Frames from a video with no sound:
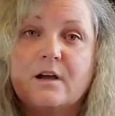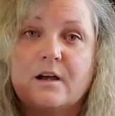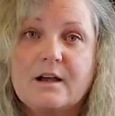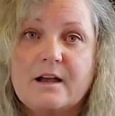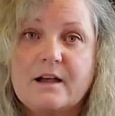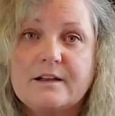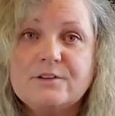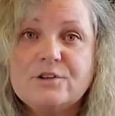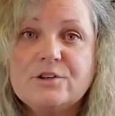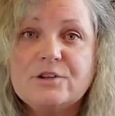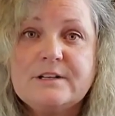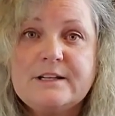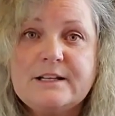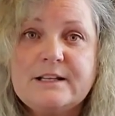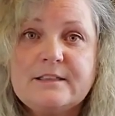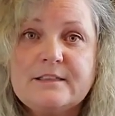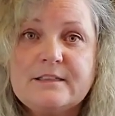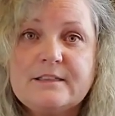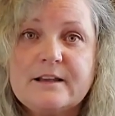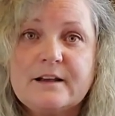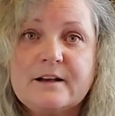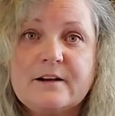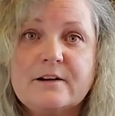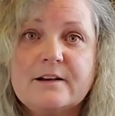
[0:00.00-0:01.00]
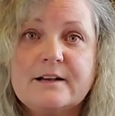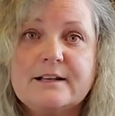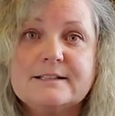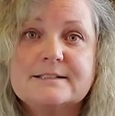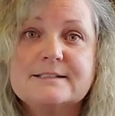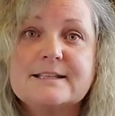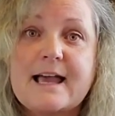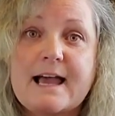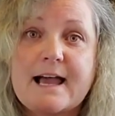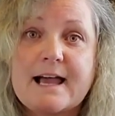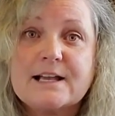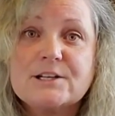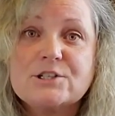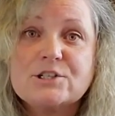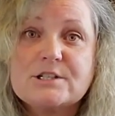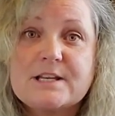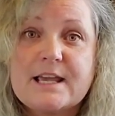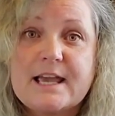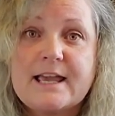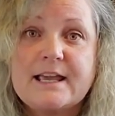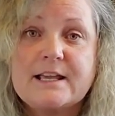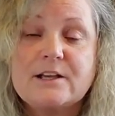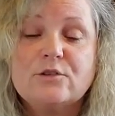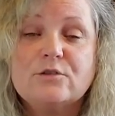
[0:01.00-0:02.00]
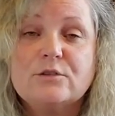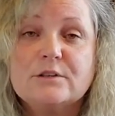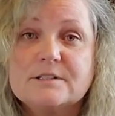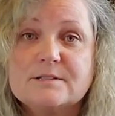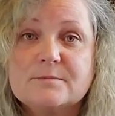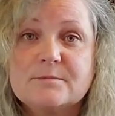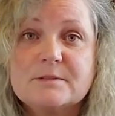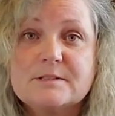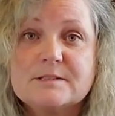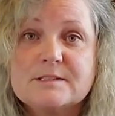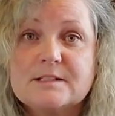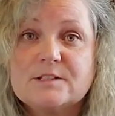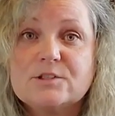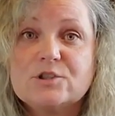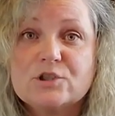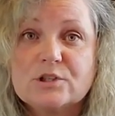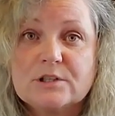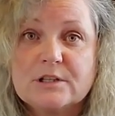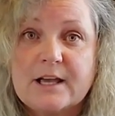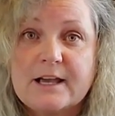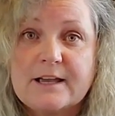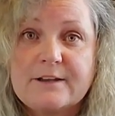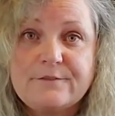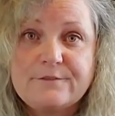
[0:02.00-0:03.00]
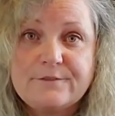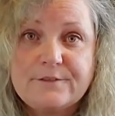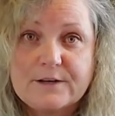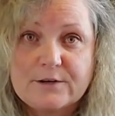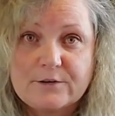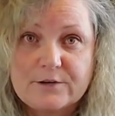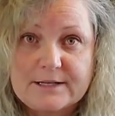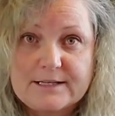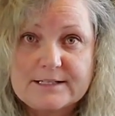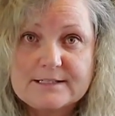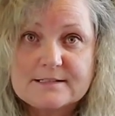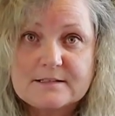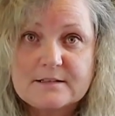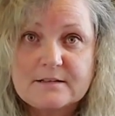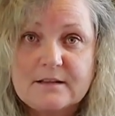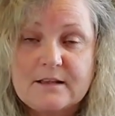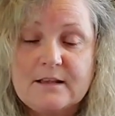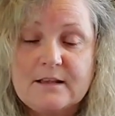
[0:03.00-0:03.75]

Underneath there, it's hashtag Christmas and July Fairies.